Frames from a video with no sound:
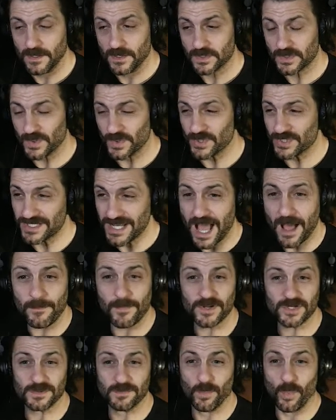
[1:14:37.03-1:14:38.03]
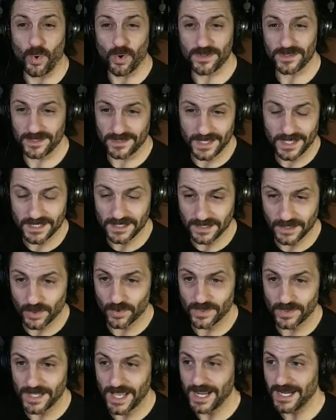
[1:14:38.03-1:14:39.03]
So there's not much more that they can
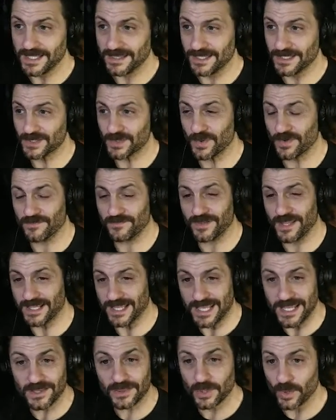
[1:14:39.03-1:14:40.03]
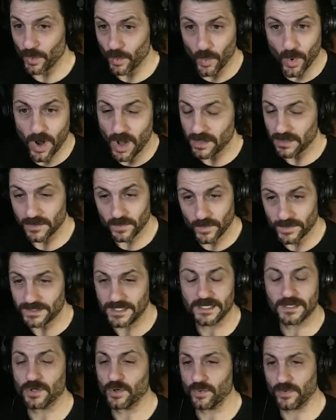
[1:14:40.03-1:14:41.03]
create, and they sort of like hit their wall on what
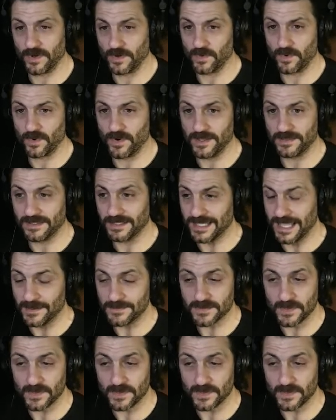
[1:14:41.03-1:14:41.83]
they could create the game.